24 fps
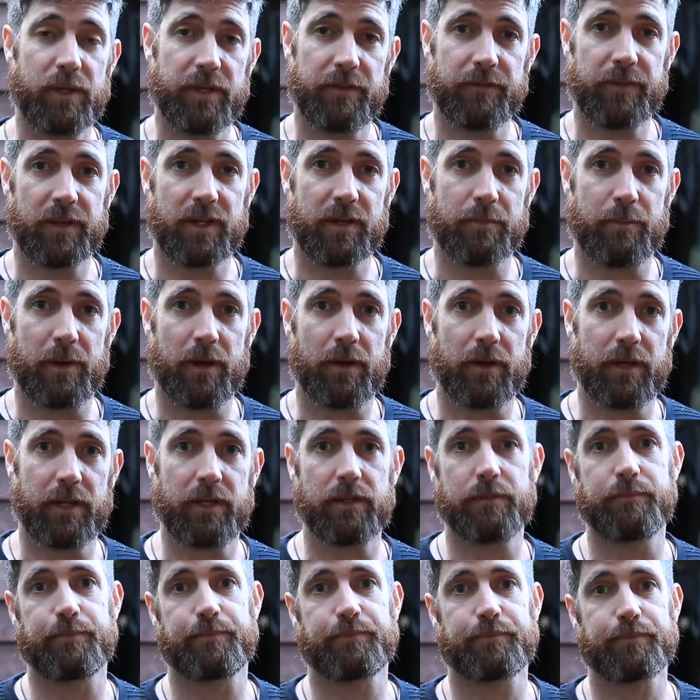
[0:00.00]
when you think about
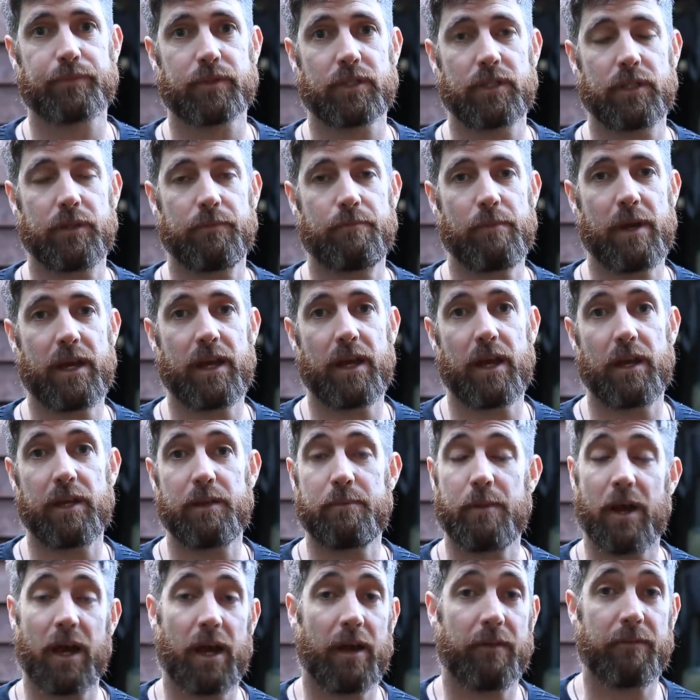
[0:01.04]
it, you
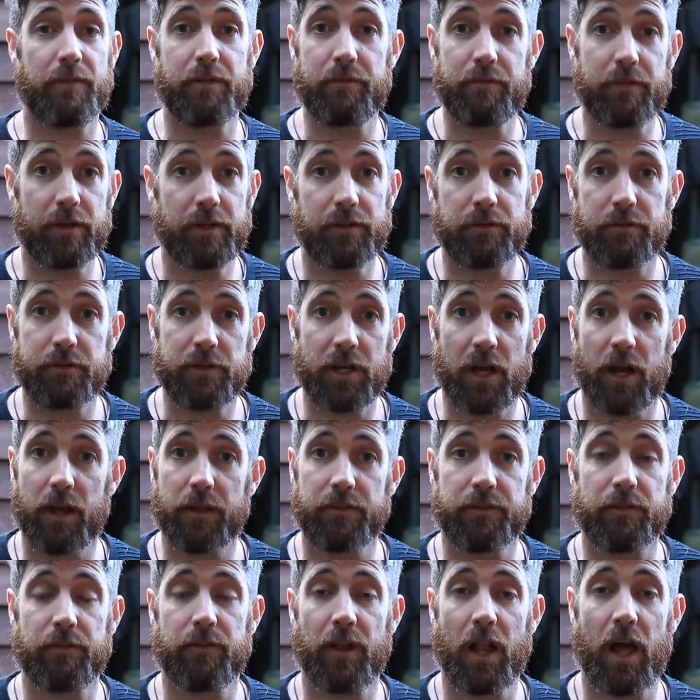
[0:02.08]
might have 300
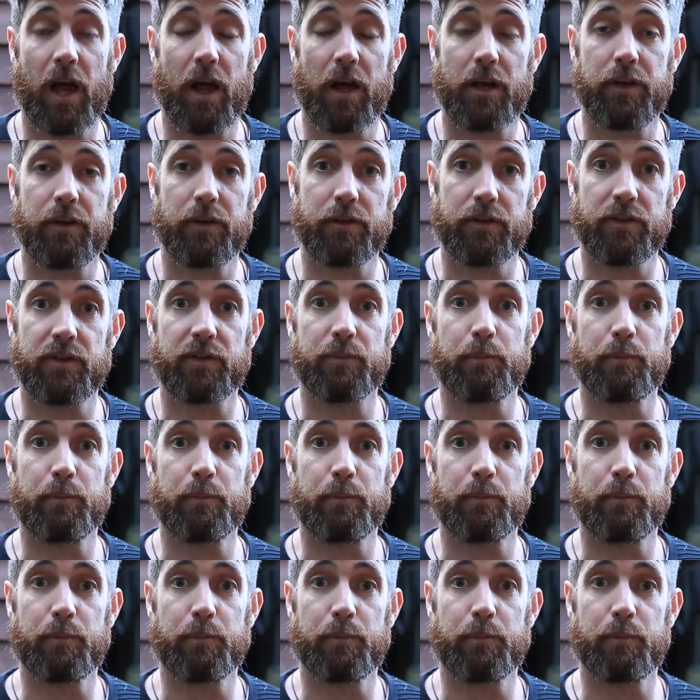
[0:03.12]
yards of line on your